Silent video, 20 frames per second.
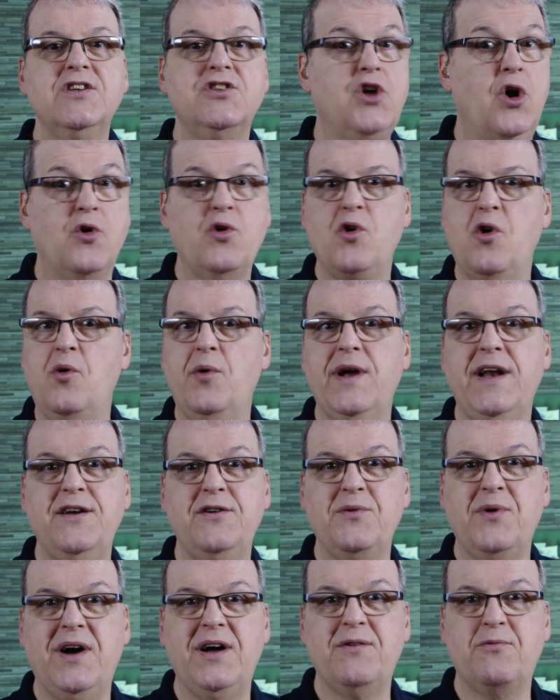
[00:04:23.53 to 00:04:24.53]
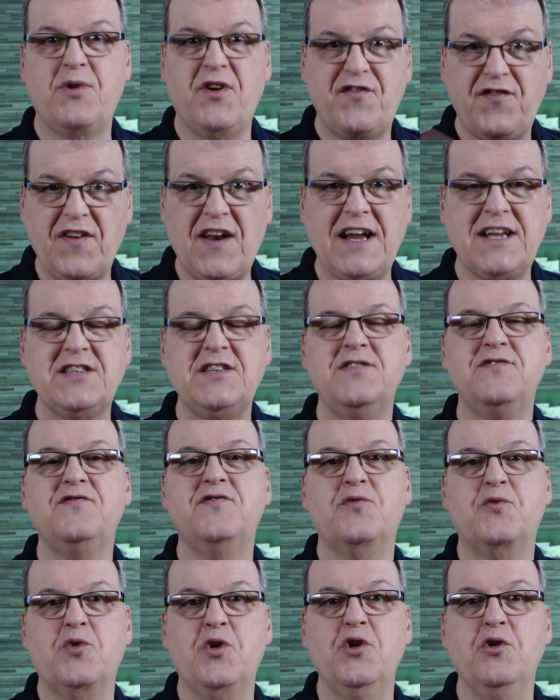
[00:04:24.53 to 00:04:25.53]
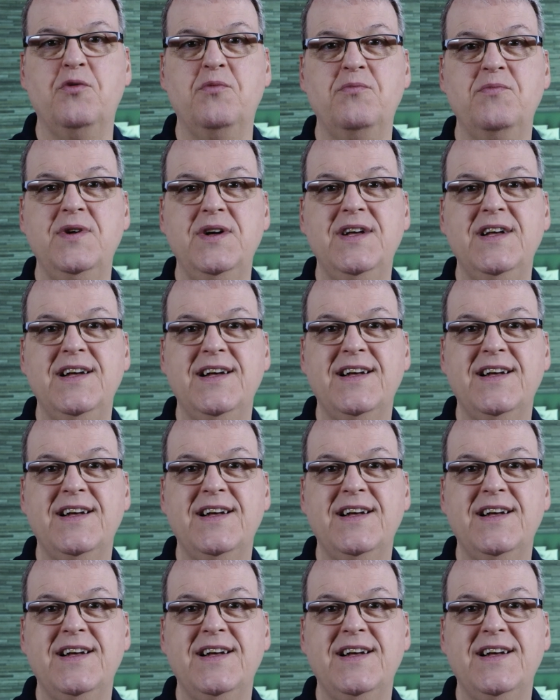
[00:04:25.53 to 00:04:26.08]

Don't go into a reflective room